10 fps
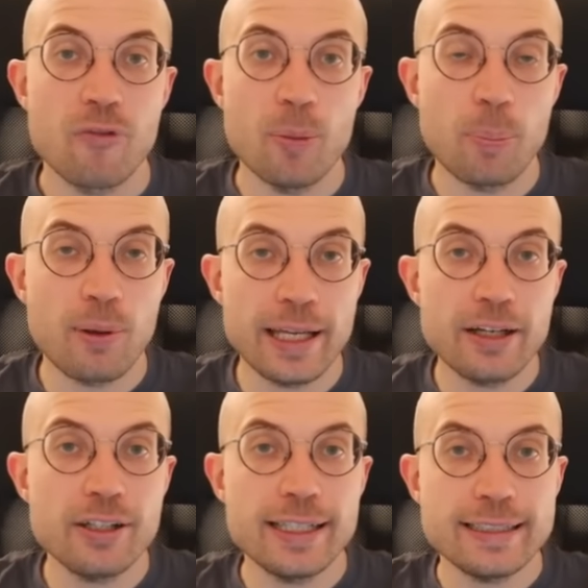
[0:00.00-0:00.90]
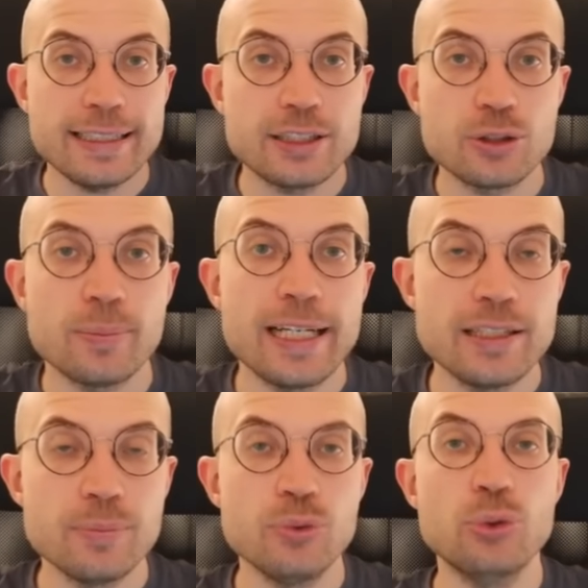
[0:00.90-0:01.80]
the player that needs to
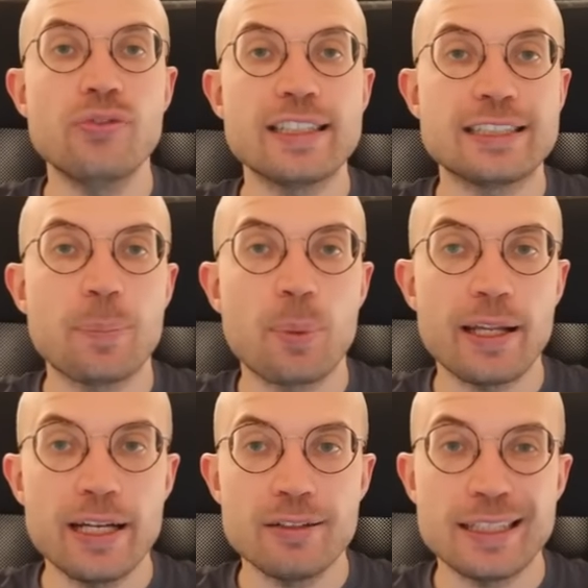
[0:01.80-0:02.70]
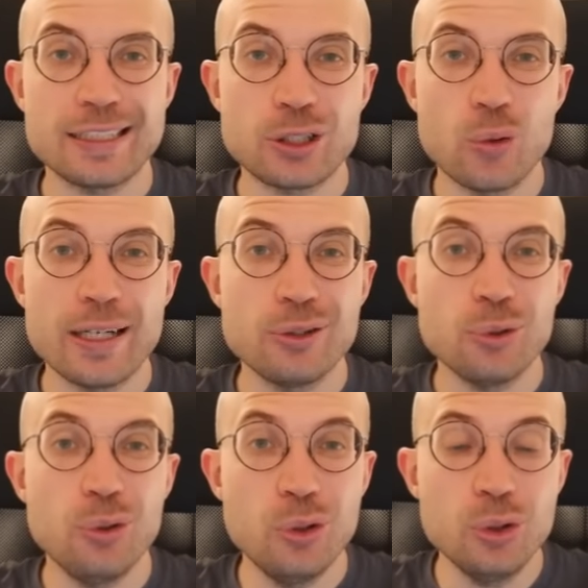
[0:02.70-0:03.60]
make the move is the player that is going
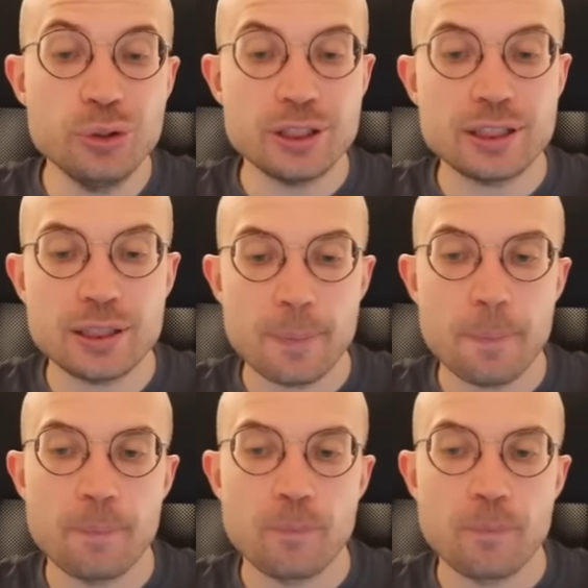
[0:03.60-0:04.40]
to lose.